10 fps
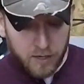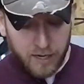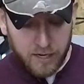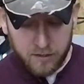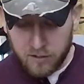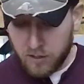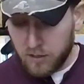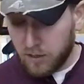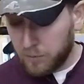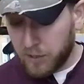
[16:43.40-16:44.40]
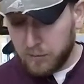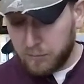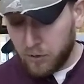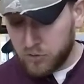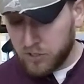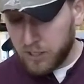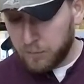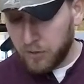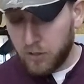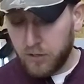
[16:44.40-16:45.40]
And uh, I'll probably post a
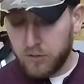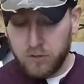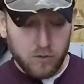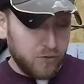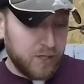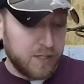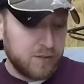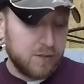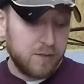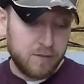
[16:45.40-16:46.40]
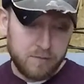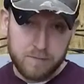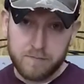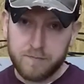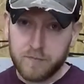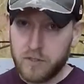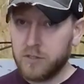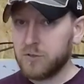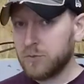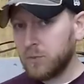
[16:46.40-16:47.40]
couple of other little things.
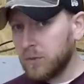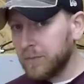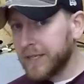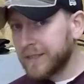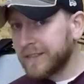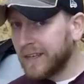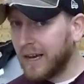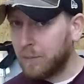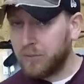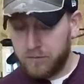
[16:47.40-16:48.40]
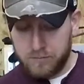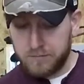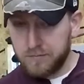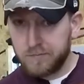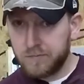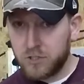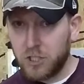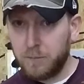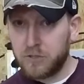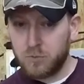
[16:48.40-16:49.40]
This will be at the top,
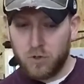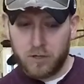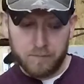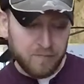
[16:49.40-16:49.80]
cheapest one.